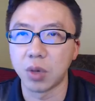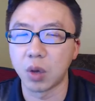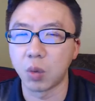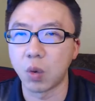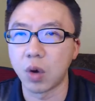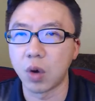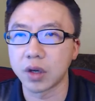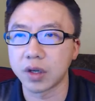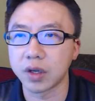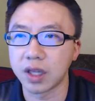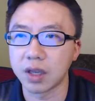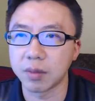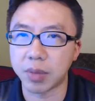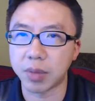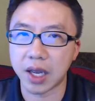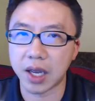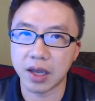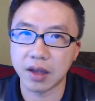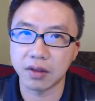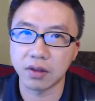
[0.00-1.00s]
by walking
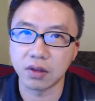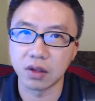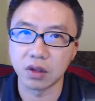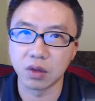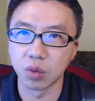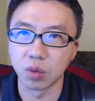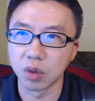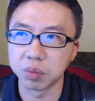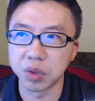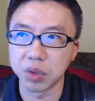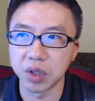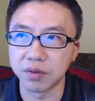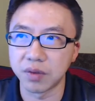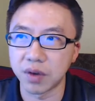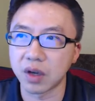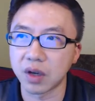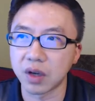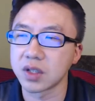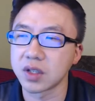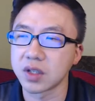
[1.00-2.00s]
that path, you would be
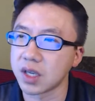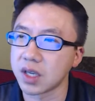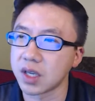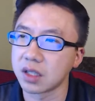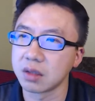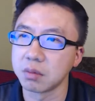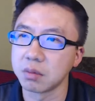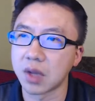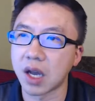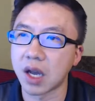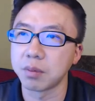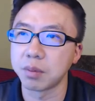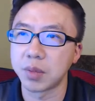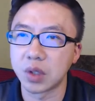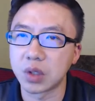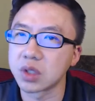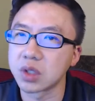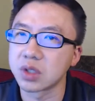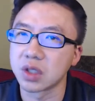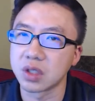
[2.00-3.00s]
very set to not
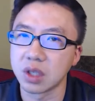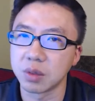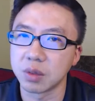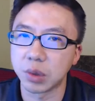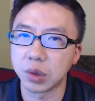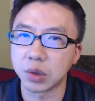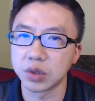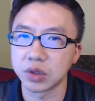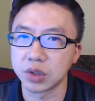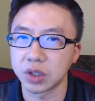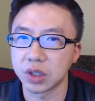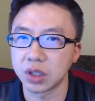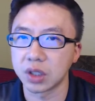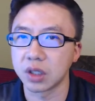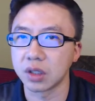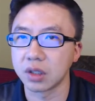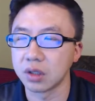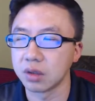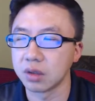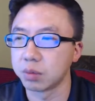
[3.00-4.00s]
be just a typical
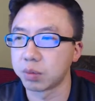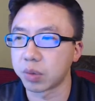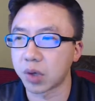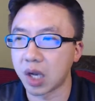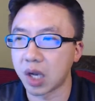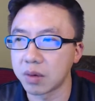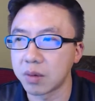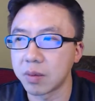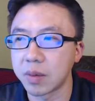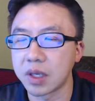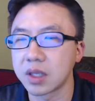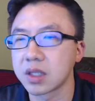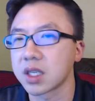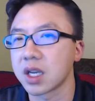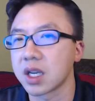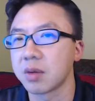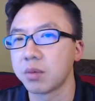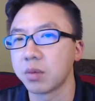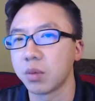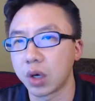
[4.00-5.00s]
engineer. You'd probably be
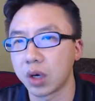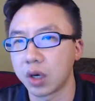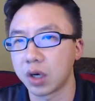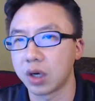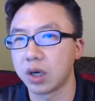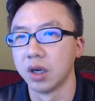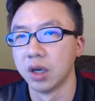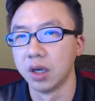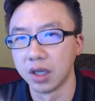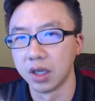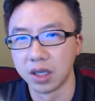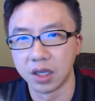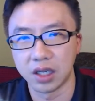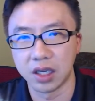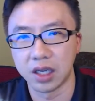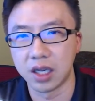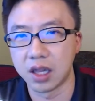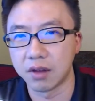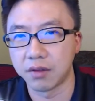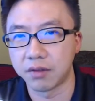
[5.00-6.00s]
somewhere
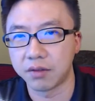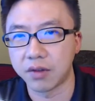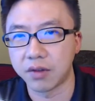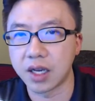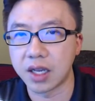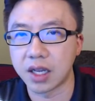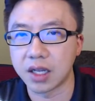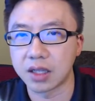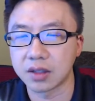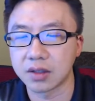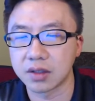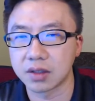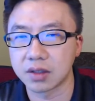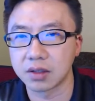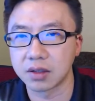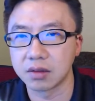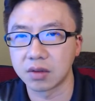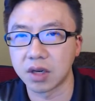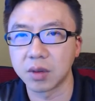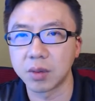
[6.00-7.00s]
in the
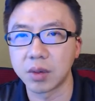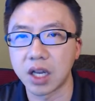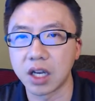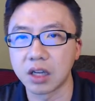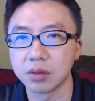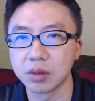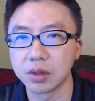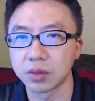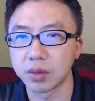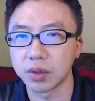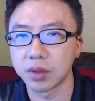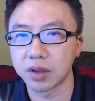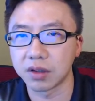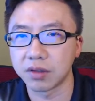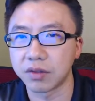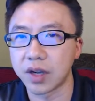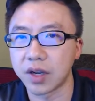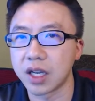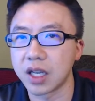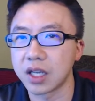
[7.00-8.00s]
finance, rubbing elbows with a
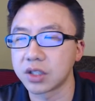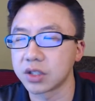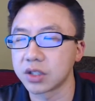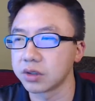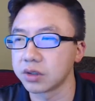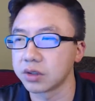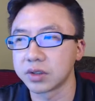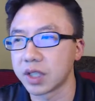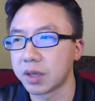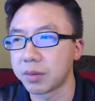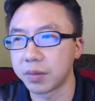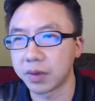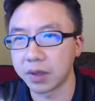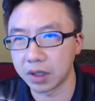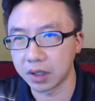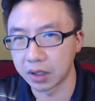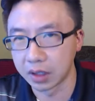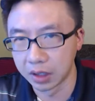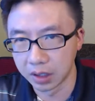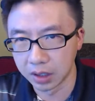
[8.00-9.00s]
financial
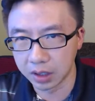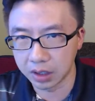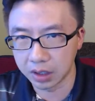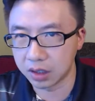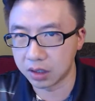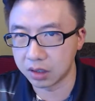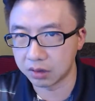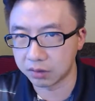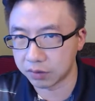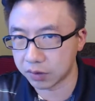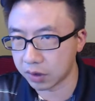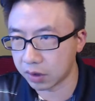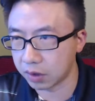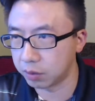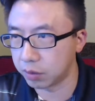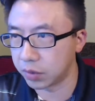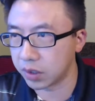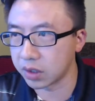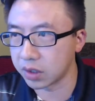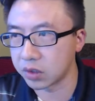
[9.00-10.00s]
something in your
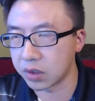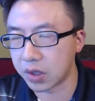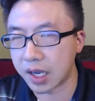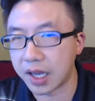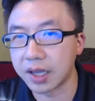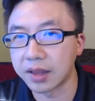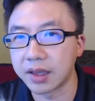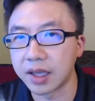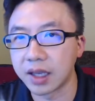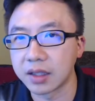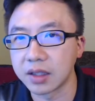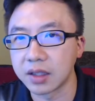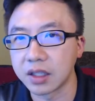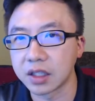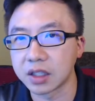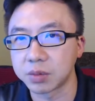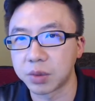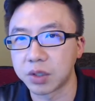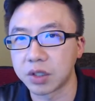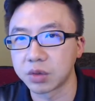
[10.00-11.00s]
firm because you had that
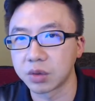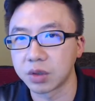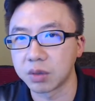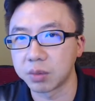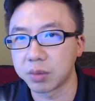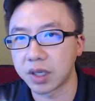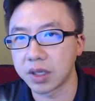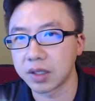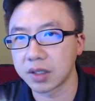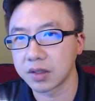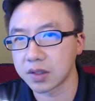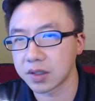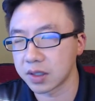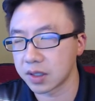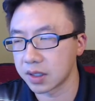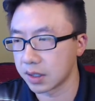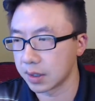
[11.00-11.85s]
experience with the banks.